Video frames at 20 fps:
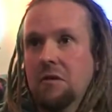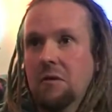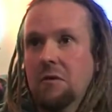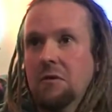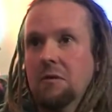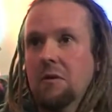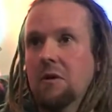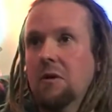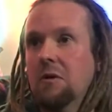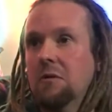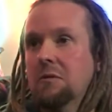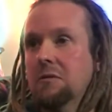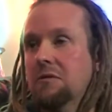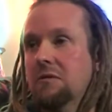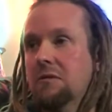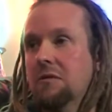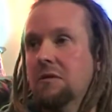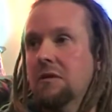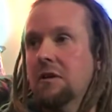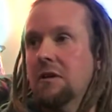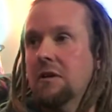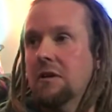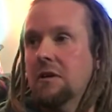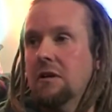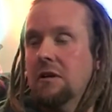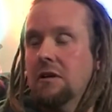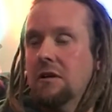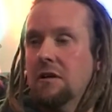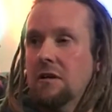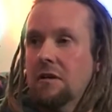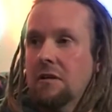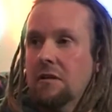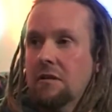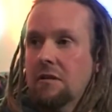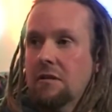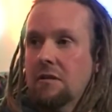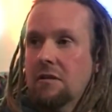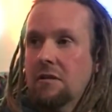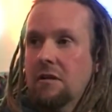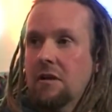What all, what do you what do you think
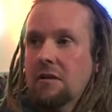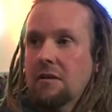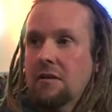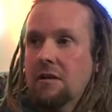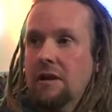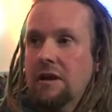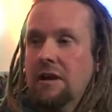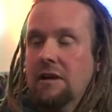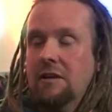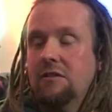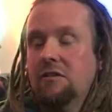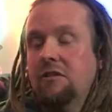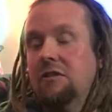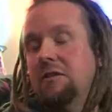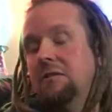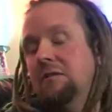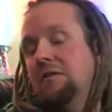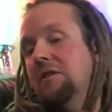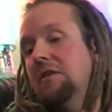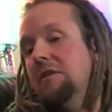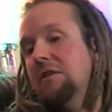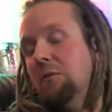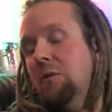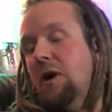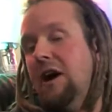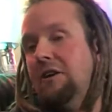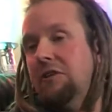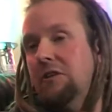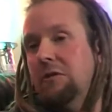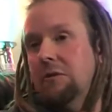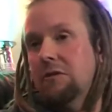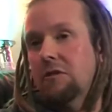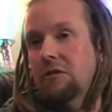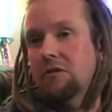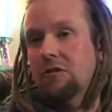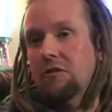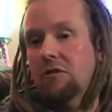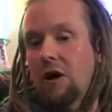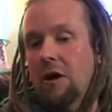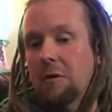those? Like she the way she was
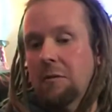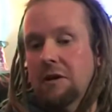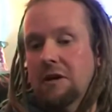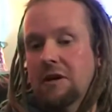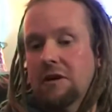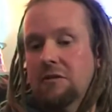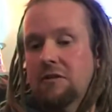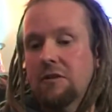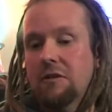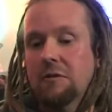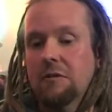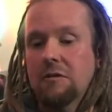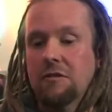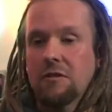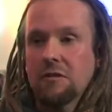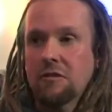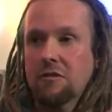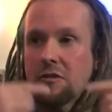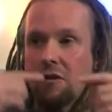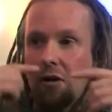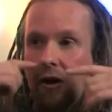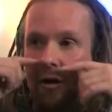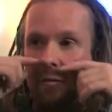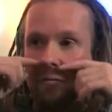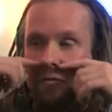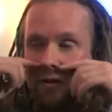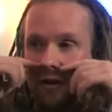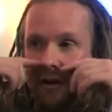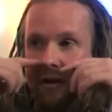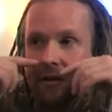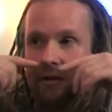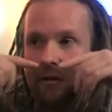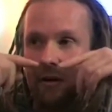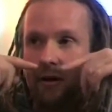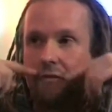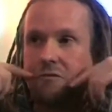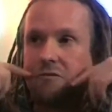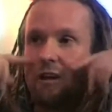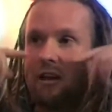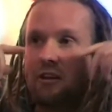describing it, she described so I had
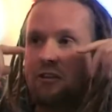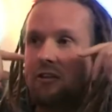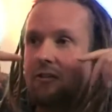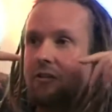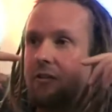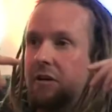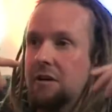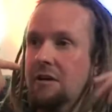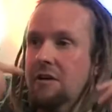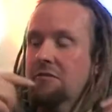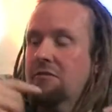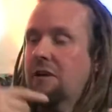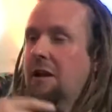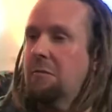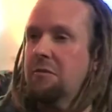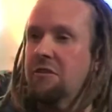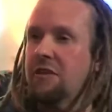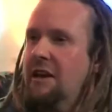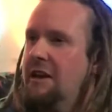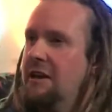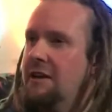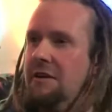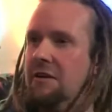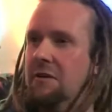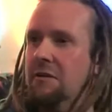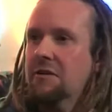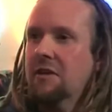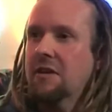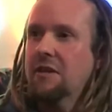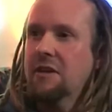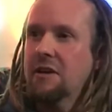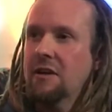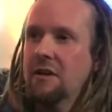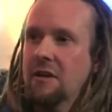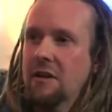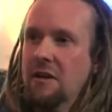like ridges like a reptilian or something.